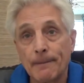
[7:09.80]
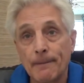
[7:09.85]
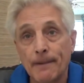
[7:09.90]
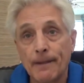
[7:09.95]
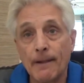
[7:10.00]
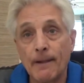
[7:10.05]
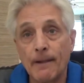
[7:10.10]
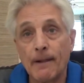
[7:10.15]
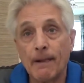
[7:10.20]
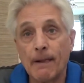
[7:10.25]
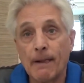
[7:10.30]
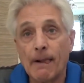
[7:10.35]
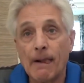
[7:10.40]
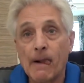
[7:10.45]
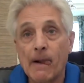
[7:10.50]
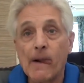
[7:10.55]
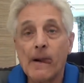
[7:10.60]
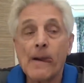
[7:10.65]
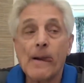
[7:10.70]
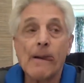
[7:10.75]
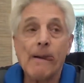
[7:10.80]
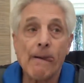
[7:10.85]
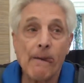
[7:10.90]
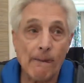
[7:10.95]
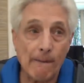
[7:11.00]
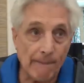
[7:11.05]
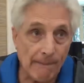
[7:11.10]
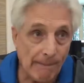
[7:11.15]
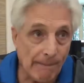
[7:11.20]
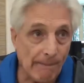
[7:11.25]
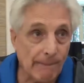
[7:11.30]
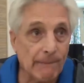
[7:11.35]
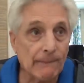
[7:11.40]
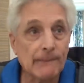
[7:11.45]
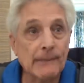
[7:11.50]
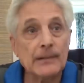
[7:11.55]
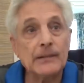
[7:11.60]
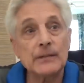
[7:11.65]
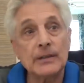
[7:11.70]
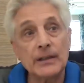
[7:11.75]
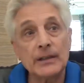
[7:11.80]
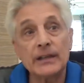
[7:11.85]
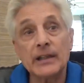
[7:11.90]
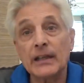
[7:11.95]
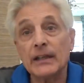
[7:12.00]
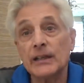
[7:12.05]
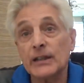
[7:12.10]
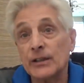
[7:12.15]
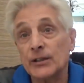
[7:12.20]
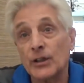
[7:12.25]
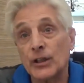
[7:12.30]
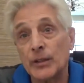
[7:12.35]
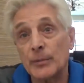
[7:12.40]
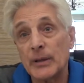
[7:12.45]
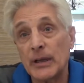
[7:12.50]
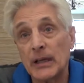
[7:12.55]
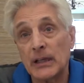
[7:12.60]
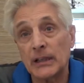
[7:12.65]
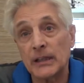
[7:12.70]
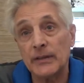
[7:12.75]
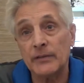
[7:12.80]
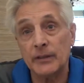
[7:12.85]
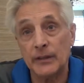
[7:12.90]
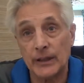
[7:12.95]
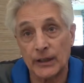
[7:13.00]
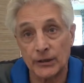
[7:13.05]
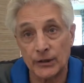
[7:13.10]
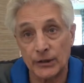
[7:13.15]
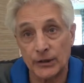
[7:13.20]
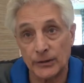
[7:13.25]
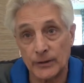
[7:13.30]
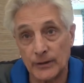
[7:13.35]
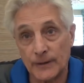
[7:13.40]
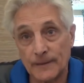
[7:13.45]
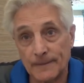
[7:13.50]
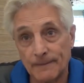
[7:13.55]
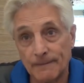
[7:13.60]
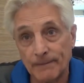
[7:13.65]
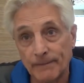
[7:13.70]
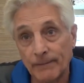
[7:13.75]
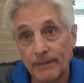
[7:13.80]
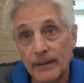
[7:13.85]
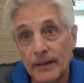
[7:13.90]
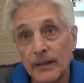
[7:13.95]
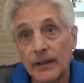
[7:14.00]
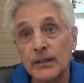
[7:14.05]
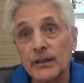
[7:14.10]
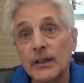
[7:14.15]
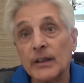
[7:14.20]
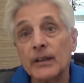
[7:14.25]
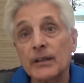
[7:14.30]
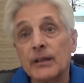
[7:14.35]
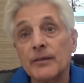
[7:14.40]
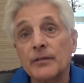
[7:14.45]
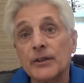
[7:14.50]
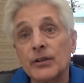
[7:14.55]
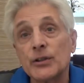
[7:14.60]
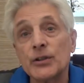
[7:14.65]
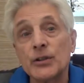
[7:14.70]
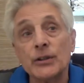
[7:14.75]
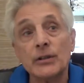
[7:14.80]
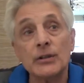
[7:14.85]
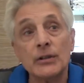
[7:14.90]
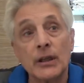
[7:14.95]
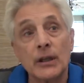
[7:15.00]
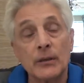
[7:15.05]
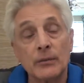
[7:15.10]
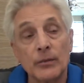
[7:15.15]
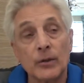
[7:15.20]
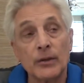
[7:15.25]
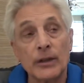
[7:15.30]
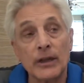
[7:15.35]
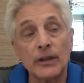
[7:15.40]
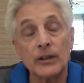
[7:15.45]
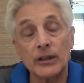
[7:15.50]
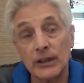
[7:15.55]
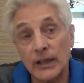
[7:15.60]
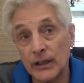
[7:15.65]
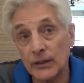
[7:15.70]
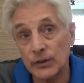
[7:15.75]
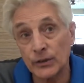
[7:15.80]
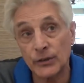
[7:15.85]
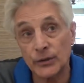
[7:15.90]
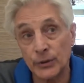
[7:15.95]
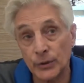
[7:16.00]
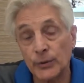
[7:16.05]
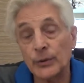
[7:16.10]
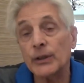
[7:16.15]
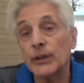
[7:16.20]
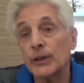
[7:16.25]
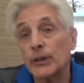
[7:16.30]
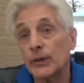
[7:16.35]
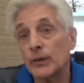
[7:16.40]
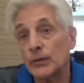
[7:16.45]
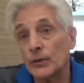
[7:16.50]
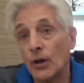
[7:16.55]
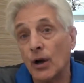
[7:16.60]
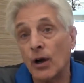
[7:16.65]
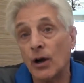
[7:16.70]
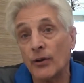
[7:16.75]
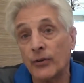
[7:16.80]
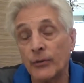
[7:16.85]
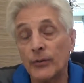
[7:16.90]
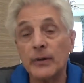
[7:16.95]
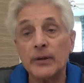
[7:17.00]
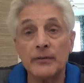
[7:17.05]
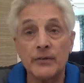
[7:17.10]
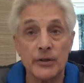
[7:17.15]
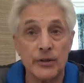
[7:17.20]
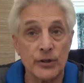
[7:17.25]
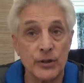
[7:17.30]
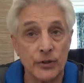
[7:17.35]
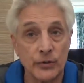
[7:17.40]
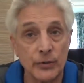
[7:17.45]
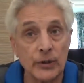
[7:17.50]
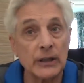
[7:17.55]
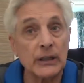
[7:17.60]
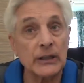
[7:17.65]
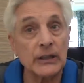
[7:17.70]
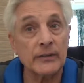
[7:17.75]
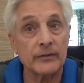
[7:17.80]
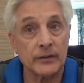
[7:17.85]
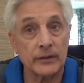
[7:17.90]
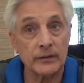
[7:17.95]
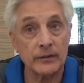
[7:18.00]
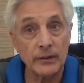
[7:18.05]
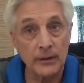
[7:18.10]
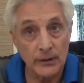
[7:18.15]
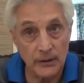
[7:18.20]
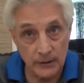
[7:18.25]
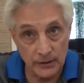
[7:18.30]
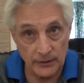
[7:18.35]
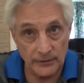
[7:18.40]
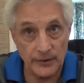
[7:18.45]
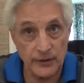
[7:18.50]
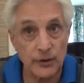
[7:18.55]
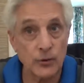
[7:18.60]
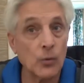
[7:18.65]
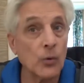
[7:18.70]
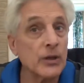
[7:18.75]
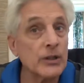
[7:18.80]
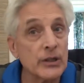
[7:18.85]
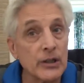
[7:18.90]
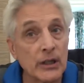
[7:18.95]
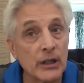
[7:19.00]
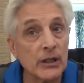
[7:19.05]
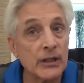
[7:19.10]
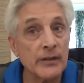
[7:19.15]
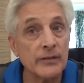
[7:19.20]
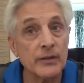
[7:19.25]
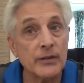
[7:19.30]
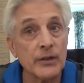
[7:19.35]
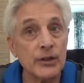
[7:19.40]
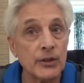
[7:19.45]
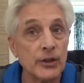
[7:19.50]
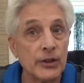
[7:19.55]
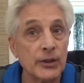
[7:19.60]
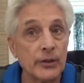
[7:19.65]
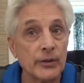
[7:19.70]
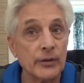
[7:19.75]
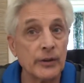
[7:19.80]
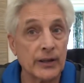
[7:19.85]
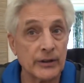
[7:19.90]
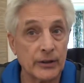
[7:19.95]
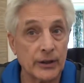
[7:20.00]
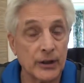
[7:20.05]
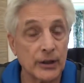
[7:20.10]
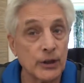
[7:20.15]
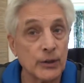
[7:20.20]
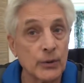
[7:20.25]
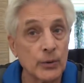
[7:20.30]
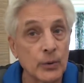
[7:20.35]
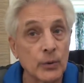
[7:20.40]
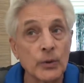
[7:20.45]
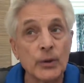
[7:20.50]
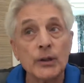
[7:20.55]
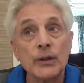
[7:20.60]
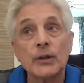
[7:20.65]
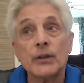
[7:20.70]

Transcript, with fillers: NCAA yeah. team title brought back well, to Ohio. And, and it's going to be in Cleveland next year. In, in division, uh, okay, in the next two years, all three divisions are in Cleveland. Division One's in Cleveland this year at the Q.